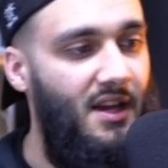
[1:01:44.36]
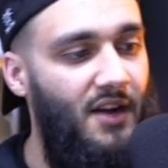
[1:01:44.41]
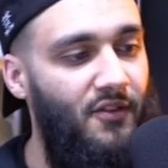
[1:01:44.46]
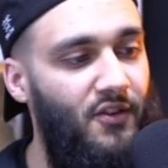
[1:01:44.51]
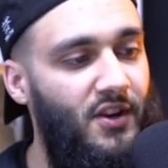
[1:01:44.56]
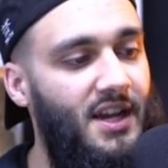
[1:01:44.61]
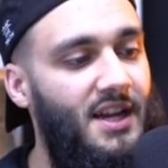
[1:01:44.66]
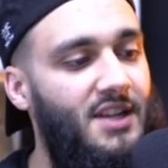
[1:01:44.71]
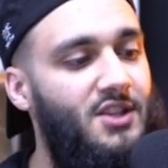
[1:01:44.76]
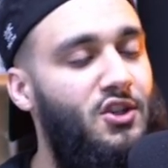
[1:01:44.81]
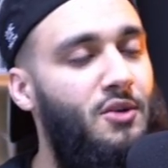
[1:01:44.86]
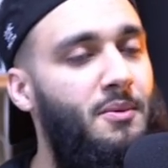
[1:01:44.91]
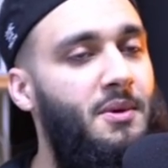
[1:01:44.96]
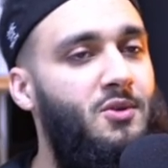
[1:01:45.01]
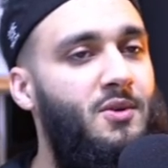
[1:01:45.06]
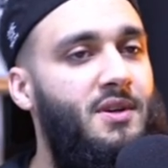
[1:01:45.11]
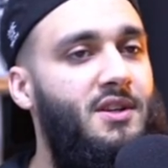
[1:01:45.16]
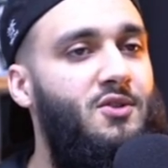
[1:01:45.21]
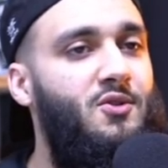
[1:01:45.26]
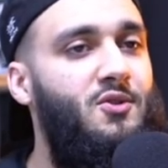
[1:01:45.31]
I feel like I had so
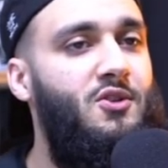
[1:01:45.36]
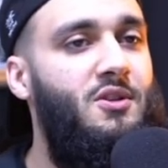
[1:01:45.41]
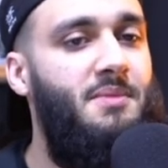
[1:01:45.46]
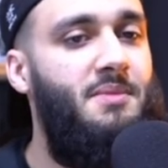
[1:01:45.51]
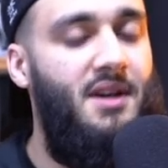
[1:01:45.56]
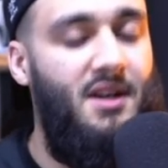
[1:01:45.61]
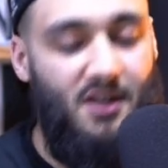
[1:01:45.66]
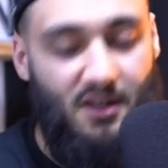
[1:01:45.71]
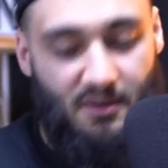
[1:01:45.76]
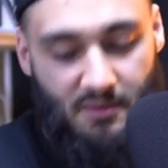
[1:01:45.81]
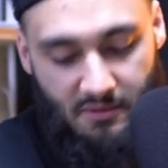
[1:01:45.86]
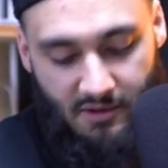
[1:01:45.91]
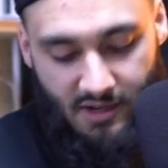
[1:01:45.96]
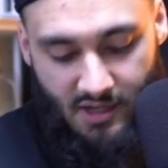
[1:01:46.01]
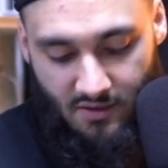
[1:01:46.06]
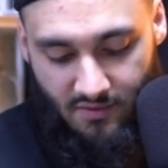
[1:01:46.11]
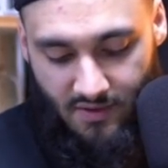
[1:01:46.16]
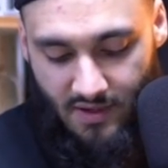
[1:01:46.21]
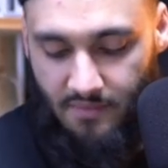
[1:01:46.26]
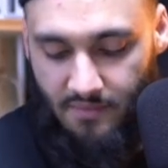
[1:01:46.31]
much I wanted to talk to you about. I can't remember
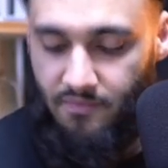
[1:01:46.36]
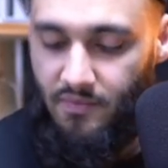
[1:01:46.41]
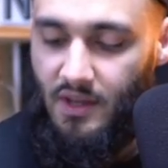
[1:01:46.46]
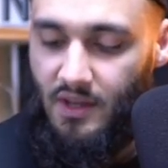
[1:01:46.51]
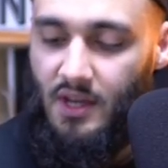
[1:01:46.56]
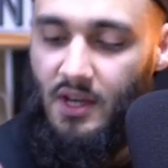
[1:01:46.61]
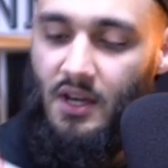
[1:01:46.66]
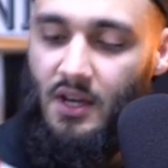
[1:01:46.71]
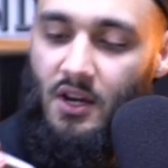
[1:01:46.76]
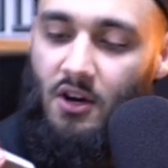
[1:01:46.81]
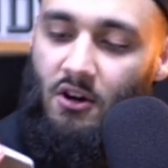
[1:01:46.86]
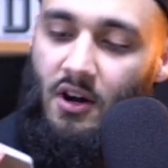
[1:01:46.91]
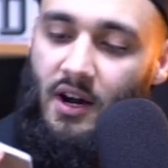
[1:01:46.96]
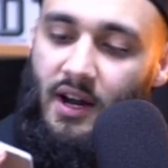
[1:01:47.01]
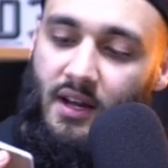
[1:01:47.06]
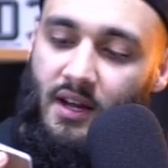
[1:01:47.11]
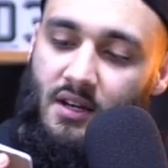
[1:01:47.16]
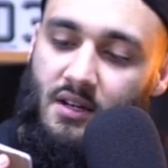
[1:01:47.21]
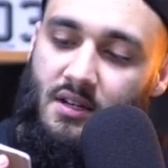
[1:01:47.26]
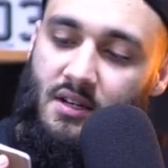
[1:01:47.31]
any of it. All
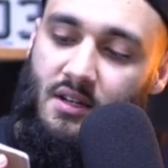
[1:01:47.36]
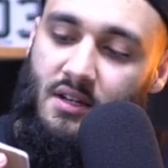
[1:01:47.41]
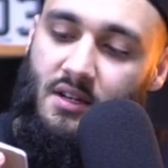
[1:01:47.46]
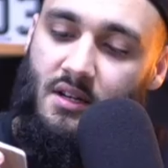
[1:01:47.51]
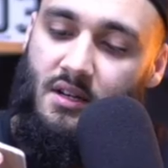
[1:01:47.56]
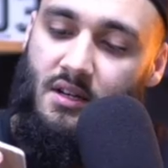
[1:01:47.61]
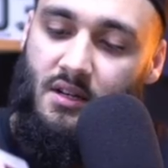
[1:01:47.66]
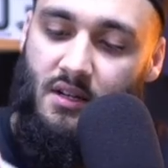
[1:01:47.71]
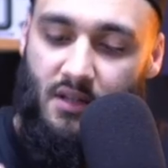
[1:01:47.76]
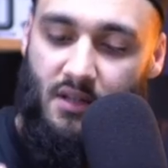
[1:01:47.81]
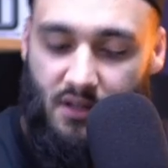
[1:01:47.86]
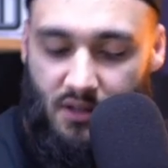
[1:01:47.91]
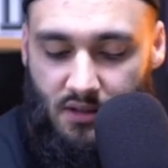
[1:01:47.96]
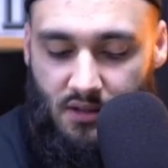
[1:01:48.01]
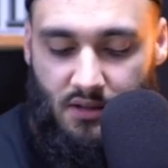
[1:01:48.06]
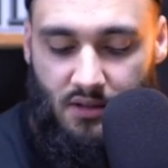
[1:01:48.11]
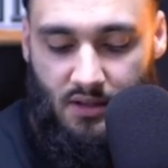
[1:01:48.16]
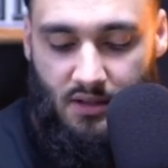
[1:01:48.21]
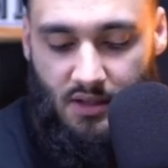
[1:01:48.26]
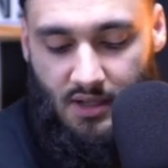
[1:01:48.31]
right.
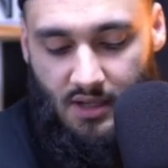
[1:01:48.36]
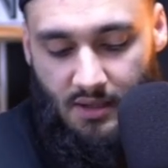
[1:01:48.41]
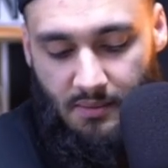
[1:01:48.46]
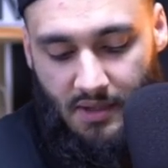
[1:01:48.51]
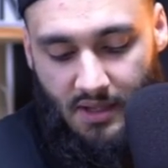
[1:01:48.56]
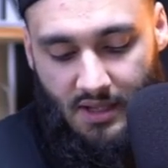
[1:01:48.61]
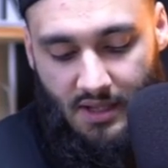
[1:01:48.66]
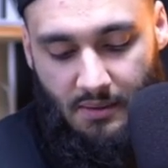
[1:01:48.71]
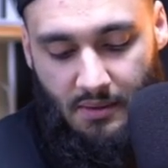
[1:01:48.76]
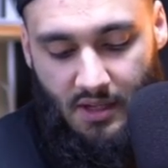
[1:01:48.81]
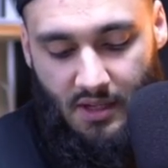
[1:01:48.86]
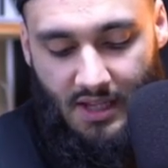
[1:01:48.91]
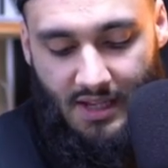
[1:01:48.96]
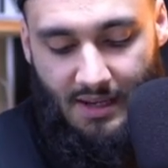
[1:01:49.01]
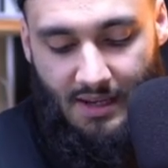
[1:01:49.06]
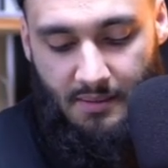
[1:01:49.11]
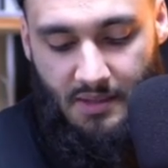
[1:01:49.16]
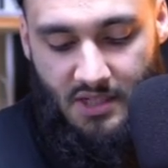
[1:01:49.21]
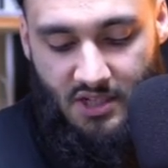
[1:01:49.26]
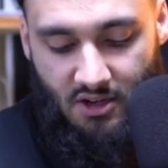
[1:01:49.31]
Yeah, let
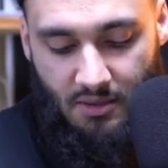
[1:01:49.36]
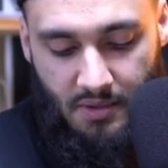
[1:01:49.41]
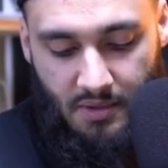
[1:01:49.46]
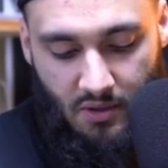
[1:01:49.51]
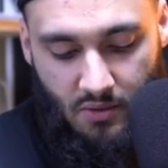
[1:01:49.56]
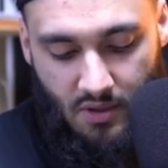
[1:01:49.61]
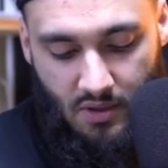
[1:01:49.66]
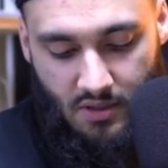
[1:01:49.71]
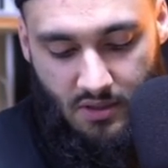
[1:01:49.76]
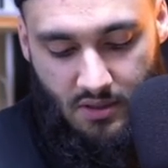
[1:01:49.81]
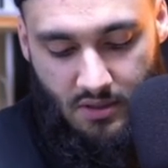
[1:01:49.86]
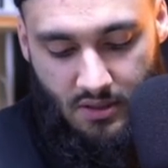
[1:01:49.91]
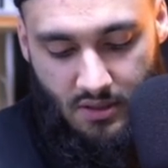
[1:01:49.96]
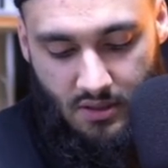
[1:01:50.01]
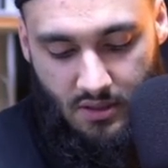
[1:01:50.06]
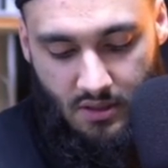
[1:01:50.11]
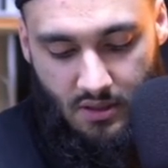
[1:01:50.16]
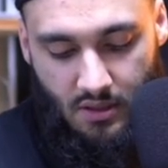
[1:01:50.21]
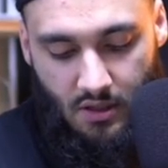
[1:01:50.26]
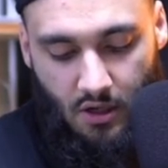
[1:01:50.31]
me cherry pick one.
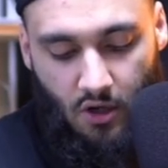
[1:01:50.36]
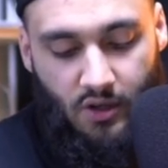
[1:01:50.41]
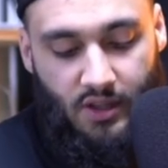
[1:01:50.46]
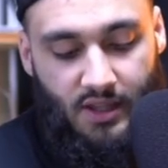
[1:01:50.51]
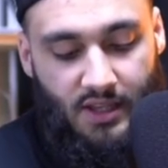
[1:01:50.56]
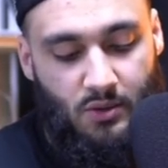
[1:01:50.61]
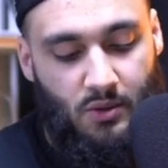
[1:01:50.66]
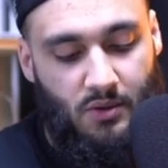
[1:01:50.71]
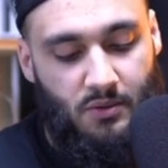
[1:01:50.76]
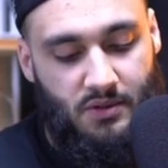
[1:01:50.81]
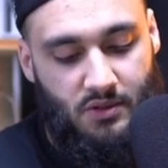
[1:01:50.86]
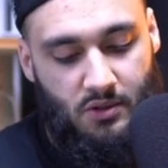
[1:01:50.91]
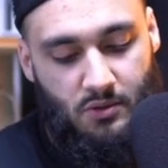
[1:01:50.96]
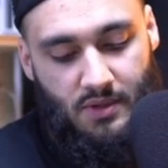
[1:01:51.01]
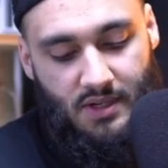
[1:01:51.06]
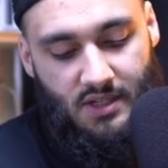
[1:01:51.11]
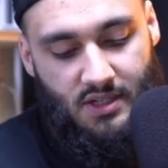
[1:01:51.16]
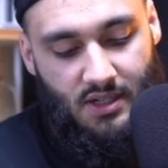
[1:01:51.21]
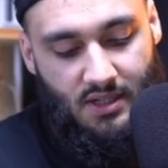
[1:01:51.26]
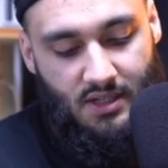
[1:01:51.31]
Oh, this one was a good
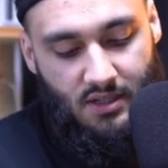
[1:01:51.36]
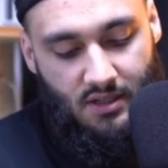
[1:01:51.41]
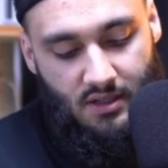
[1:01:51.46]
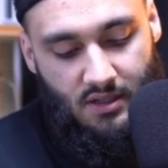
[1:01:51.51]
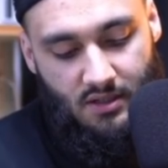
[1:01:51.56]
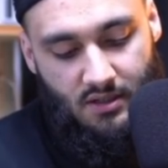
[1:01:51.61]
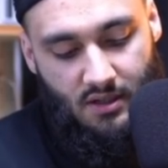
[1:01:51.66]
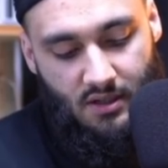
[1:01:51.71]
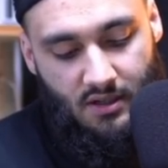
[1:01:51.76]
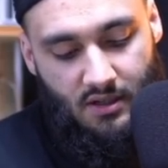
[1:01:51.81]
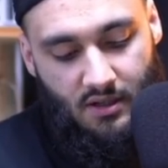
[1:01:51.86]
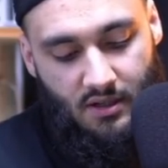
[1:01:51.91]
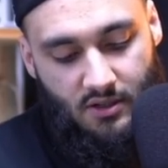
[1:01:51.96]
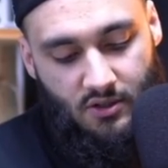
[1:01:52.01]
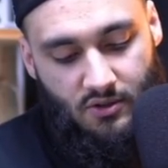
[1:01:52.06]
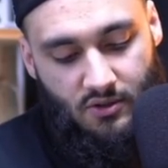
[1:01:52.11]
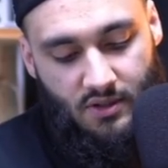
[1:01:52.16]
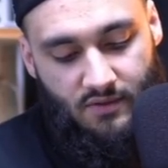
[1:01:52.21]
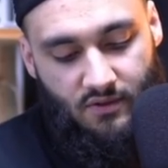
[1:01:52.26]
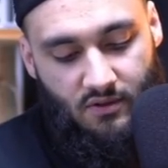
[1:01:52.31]
one actually. I've done this. I
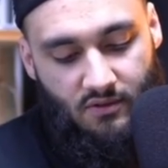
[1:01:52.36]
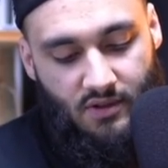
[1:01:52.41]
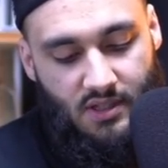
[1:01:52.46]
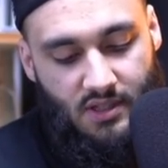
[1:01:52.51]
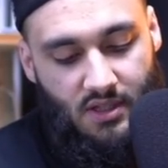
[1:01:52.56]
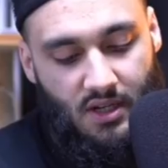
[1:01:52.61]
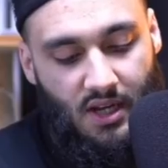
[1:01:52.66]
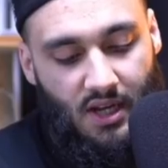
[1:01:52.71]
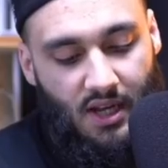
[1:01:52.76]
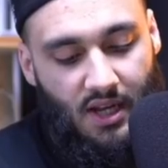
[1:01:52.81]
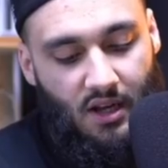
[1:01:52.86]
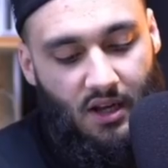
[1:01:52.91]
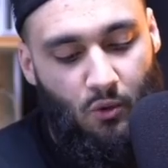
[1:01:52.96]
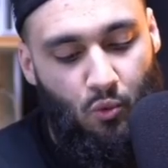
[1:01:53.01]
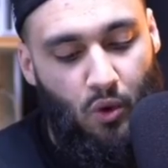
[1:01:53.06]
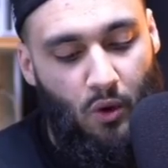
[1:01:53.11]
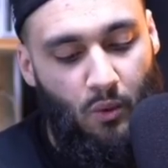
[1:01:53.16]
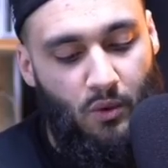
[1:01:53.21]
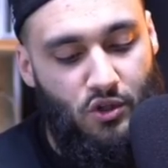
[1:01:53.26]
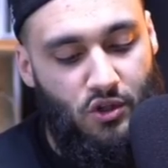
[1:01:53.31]
chose this for a reason.
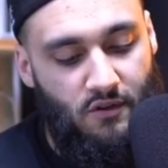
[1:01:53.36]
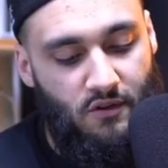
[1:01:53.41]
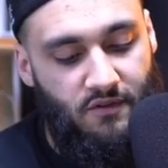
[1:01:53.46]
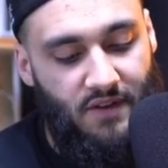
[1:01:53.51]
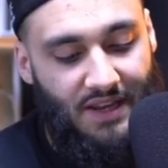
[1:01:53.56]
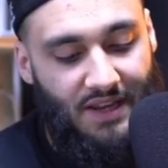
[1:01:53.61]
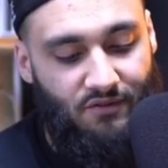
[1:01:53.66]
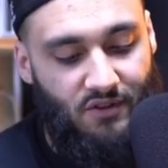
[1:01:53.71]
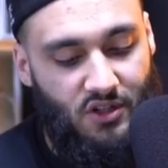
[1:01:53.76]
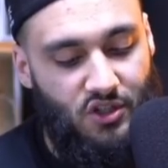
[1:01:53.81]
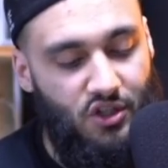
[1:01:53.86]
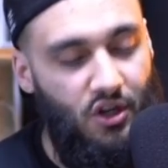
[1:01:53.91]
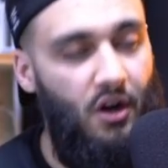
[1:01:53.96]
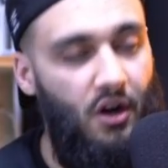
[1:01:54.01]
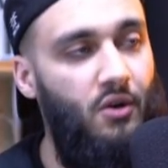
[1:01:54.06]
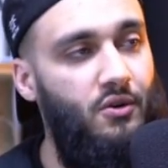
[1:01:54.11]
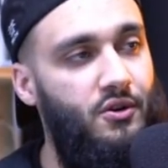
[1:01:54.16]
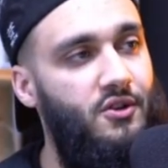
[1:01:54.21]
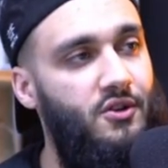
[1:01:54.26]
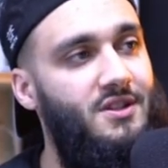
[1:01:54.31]
What was your favorite
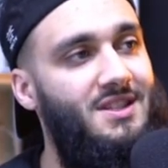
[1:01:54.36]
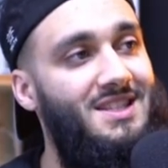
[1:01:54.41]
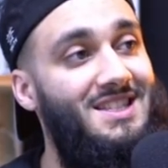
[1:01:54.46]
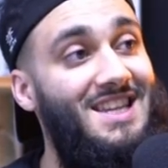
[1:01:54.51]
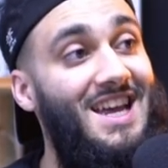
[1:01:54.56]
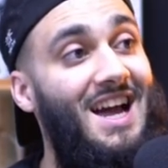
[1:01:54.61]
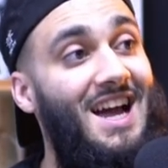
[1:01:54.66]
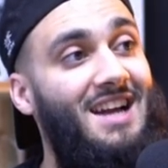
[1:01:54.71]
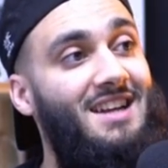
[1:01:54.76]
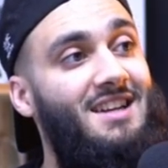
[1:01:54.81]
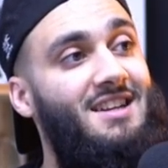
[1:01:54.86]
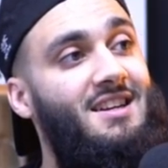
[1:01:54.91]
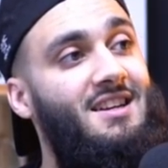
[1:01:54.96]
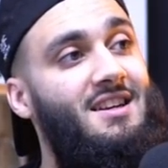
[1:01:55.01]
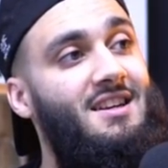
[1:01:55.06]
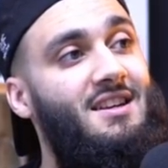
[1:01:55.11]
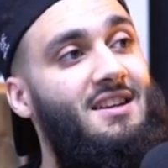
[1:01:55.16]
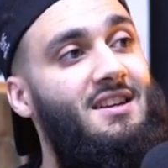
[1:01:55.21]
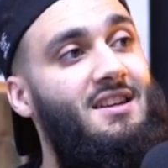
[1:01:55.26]
childhood snack?